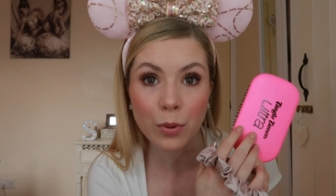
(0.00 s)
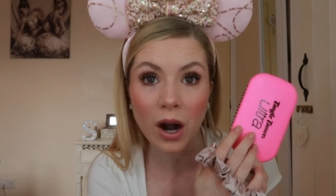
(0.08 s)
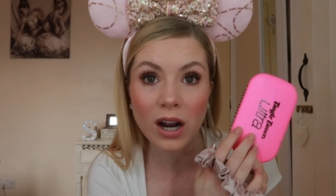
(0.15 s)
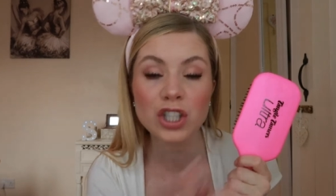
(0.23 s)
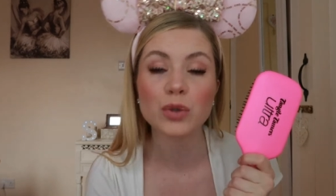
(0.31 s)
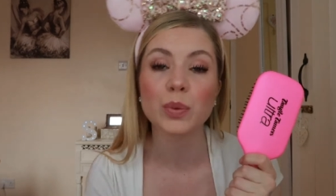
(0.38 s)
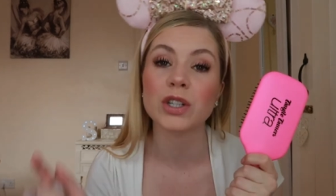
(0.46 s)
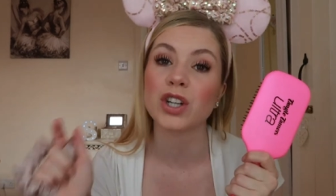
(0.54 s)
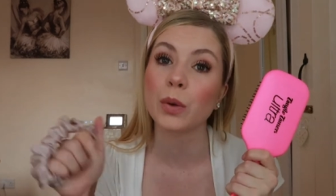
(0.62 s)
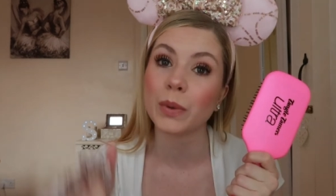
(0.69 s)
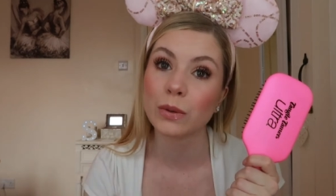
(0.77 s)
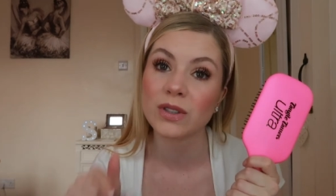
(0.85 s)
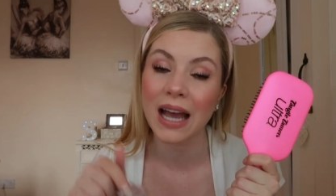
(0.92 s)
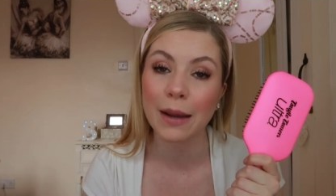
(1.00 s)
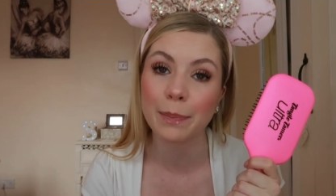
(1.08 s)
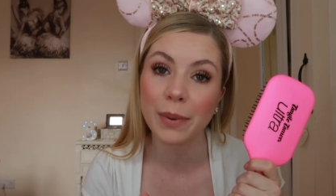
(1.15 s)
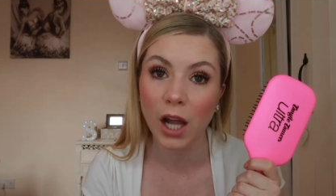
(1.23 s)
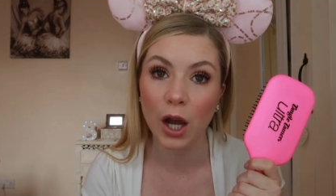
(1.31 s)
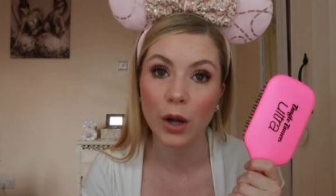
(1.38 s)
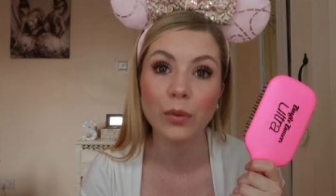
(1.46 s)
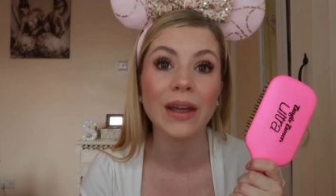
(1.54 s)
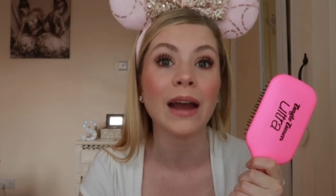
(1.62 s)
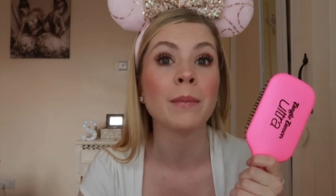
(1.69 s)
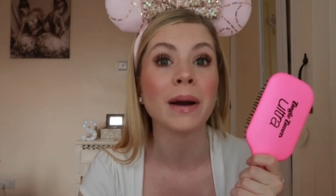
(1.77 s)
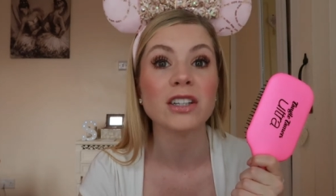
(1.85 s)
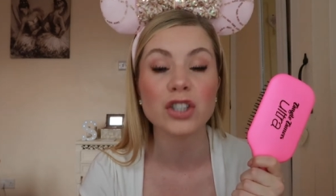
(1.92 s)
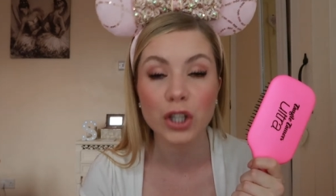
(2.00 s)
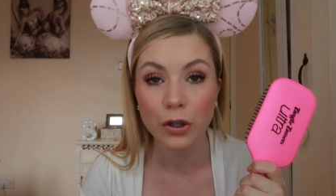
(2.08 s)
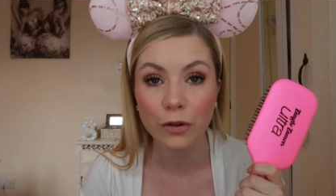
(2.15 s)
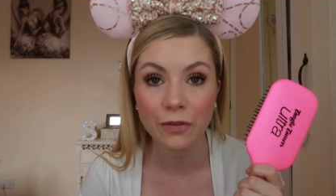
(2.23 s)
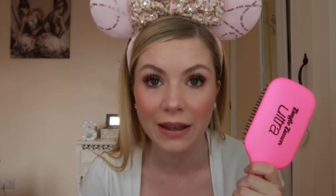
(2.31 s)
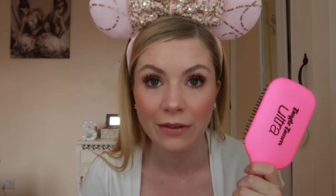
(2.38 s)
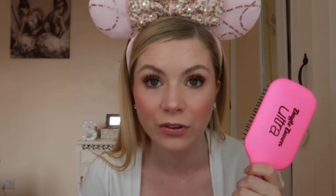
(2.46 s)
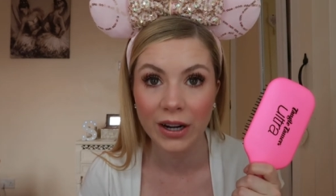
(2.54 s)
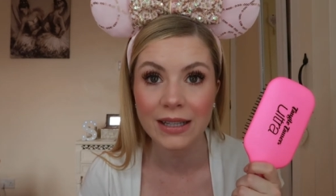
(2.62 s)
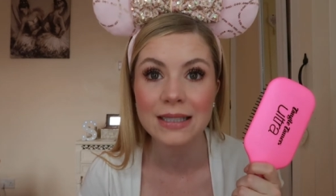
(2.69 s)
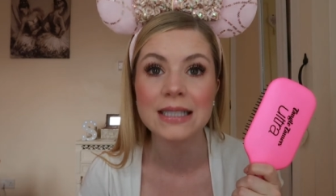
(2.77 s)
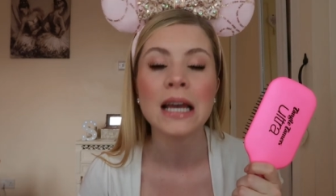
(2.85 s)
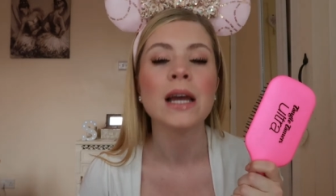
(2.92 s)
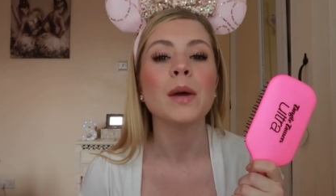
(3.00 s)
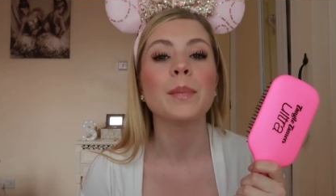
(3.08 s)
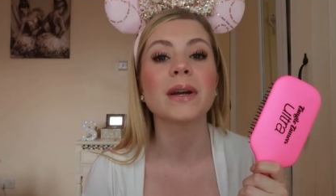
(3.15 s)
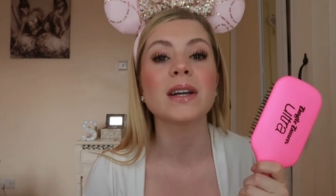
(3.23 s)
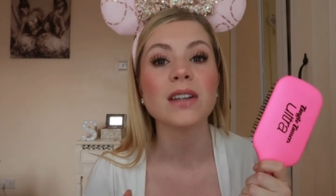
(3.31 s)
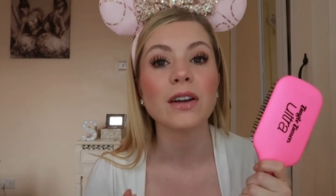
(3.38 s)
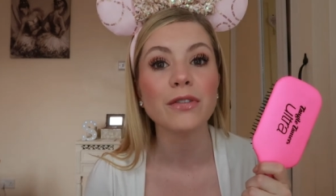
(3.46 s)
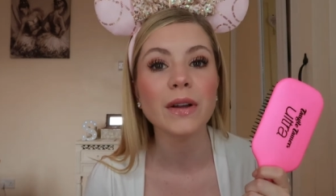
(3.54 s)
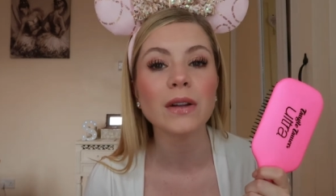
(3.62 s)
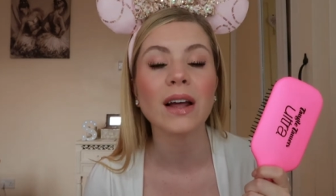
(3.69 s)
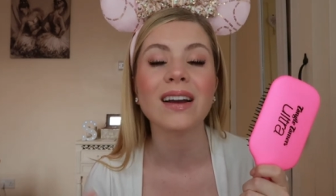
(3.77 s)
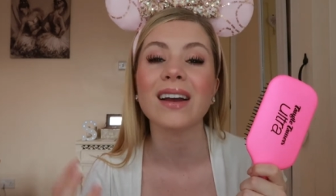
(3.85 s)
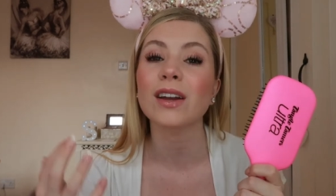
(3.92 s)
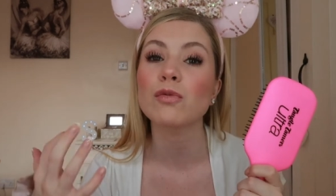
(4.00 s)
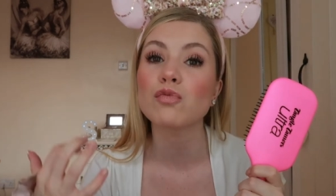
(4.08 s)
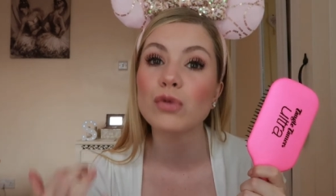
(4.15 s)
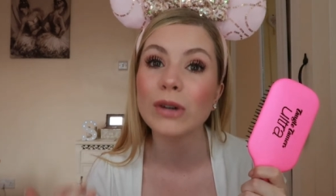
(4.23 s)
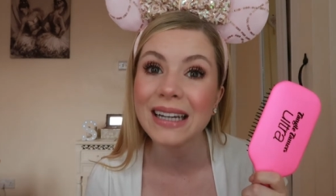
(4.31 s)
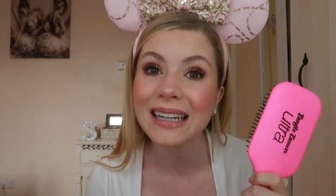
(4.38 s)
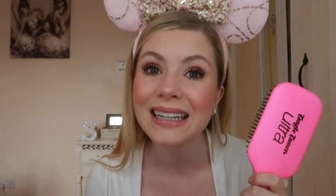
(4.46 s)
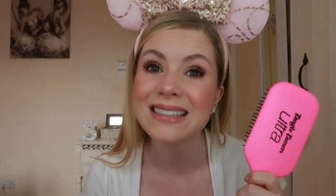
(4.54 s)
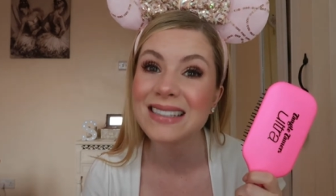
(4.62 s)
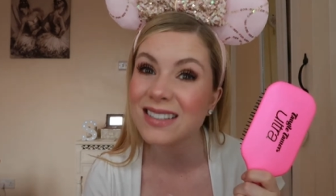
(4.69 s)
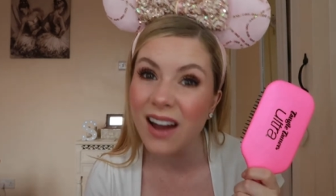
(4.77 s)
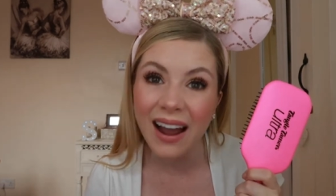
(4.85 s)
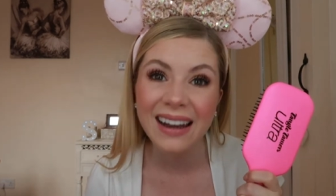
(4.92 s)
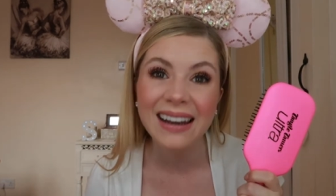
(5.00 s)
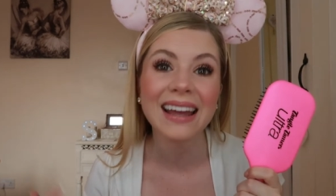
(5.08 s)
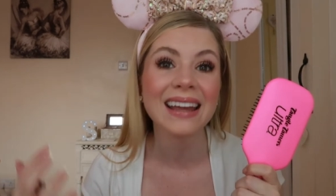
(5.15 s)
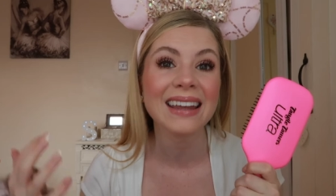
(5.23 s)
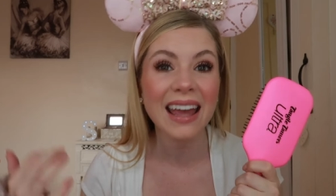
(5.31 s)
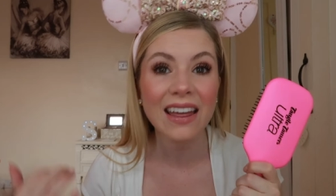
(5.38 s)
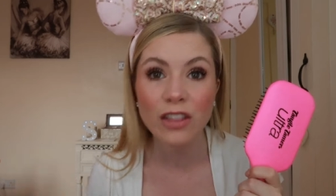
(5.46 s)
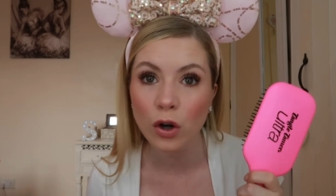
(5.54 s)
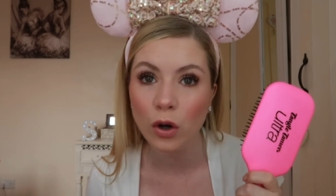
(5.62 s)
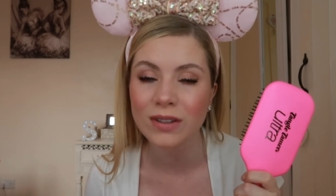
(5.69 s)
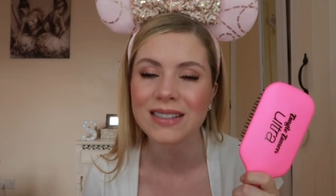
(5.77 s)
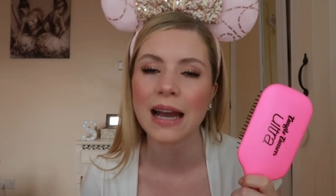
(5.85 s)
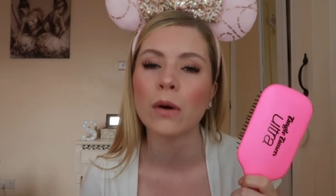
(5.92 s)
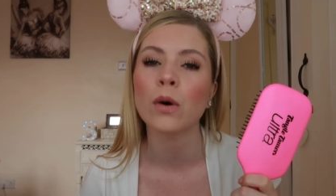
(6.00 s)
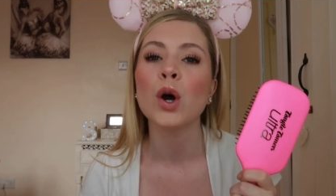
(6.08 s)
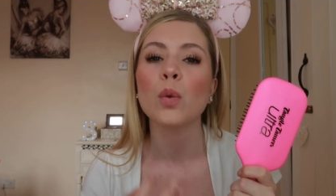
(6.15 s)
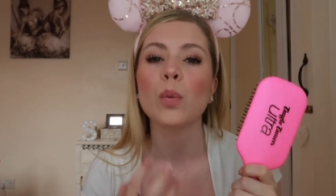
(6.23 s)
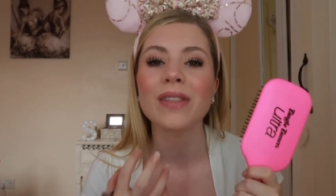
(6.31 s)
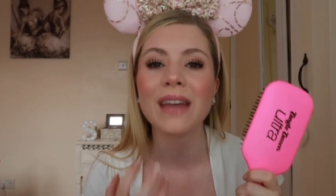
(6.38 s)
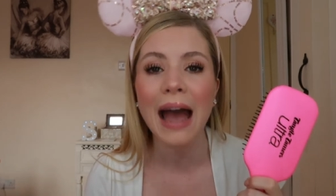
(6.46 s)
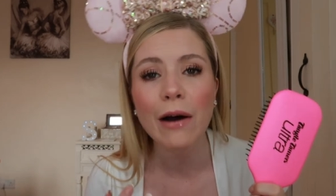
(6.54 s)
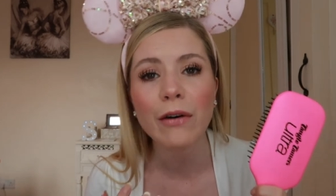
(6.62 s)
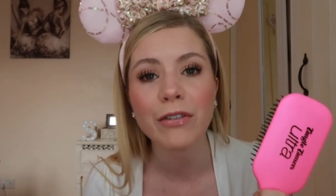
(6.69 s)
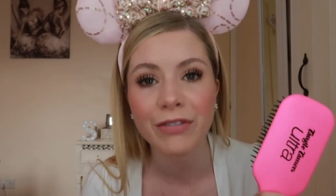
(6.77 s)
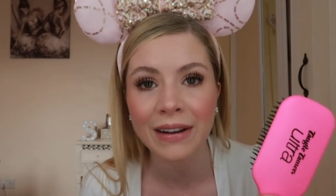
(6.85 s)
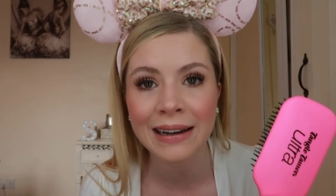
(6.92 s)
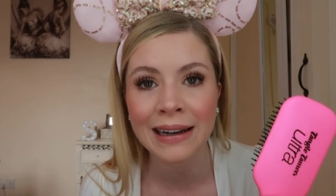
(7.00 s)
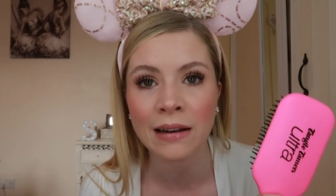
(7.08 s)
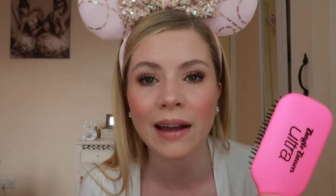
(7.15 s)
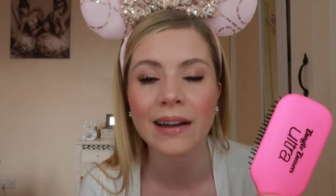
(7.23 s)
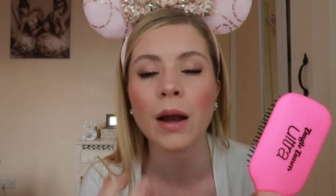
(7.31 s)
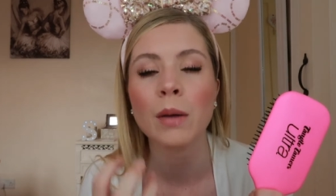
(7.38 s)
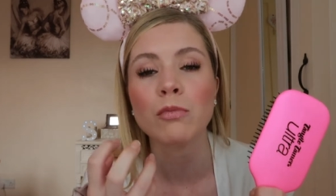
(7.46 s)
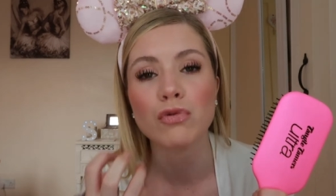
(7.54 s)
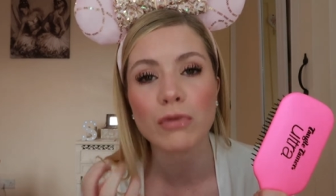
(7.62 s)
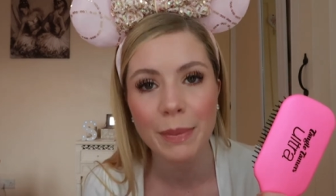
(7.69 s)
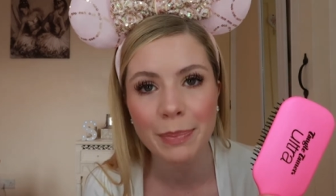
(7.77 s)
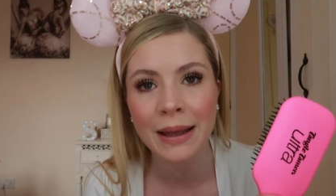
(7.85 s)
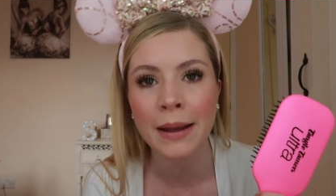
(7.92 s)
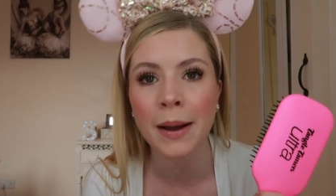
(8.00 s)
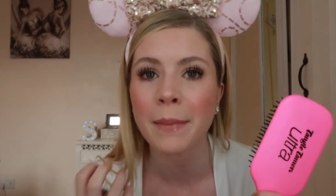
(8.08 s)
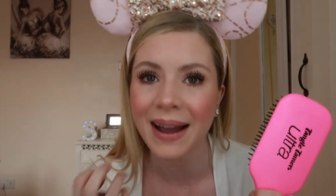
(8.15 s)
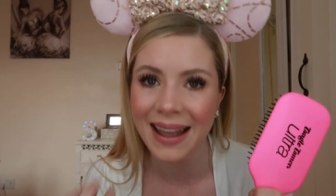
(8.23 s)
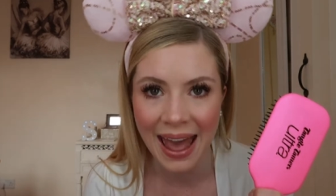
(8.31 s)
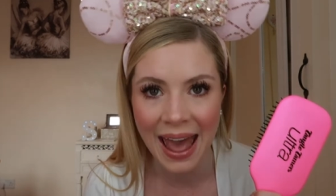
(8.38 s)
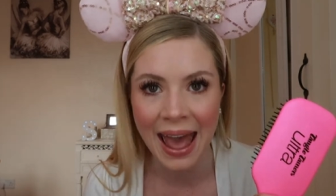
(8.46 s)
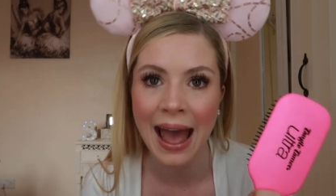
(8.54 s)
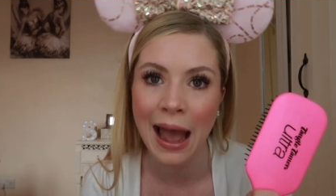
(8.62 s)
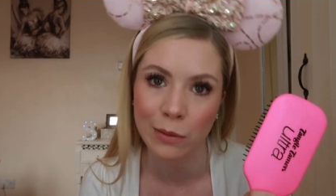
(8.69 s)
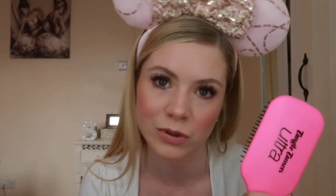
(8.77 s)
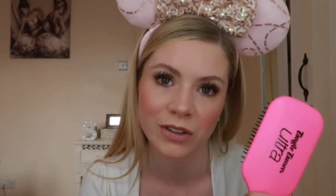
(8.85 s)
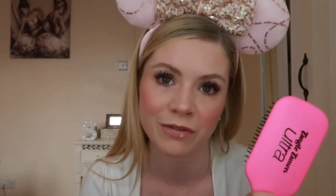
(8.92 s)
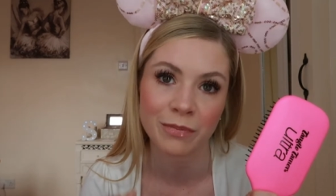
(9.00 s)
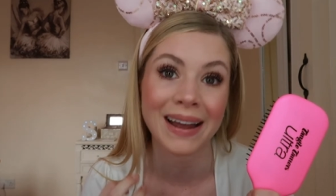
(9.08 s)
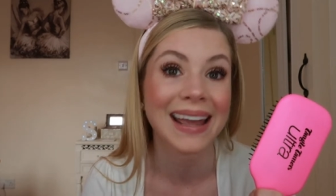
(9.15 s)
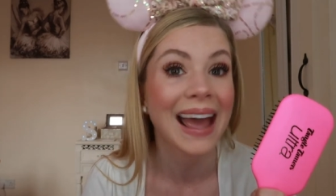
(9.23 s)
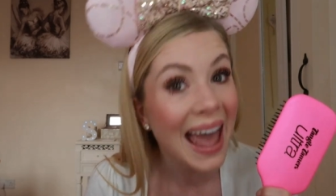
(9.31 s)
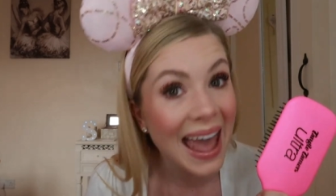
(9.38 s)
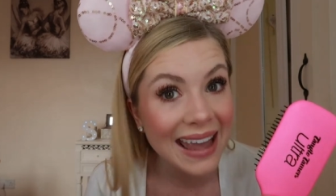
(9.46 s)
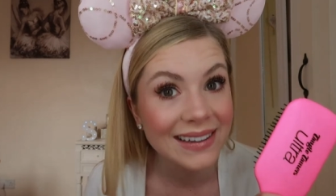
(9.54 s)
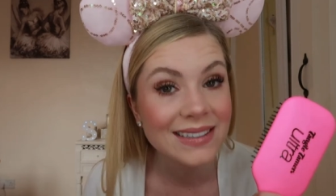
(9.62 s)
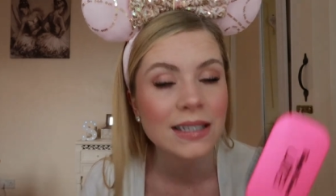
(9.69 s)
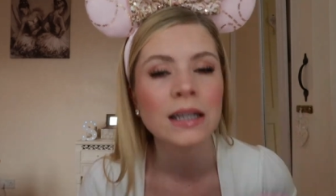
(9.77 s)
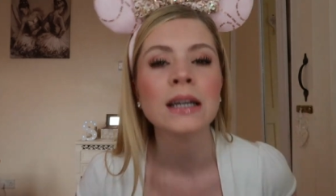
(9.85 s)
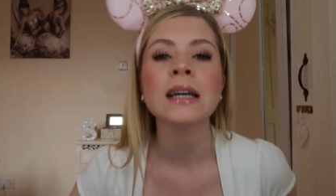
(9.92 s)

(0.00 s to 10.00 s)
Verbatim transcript: brush, which I will tag below. They are my two favorites because I feel like I can really style it, get the knots out without feeling like I'm ripping my hair out of my head.